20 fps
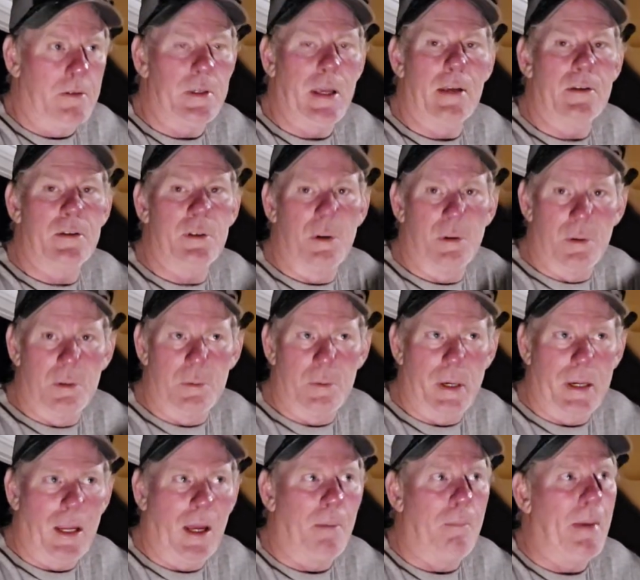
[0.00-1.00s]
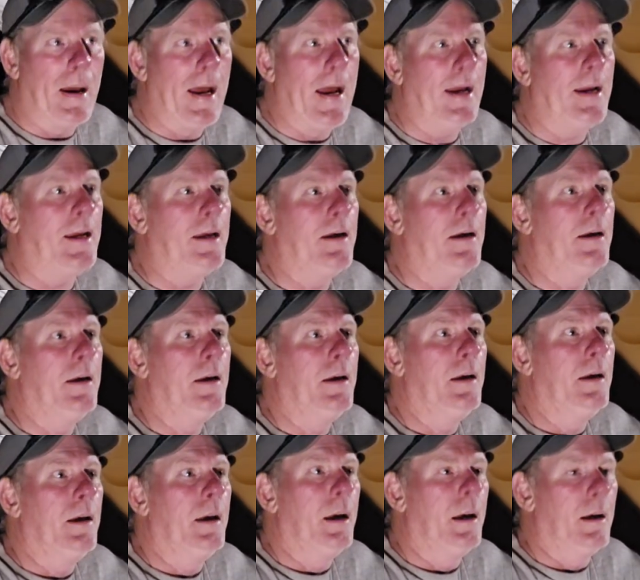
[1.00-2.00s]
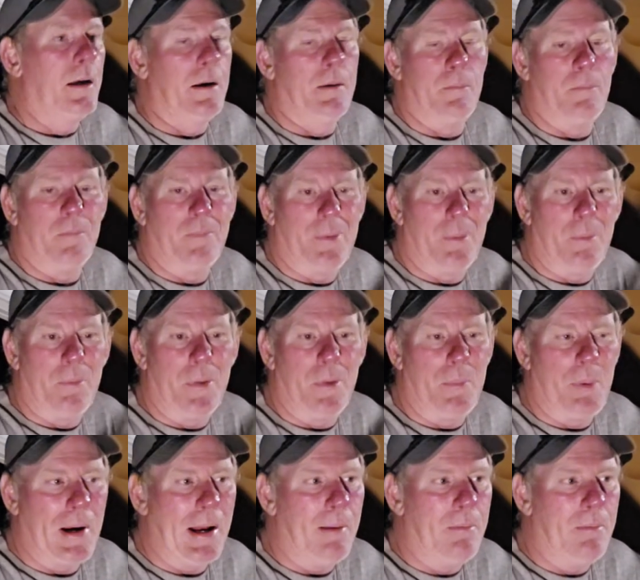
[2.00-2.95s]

as soon as we come back. The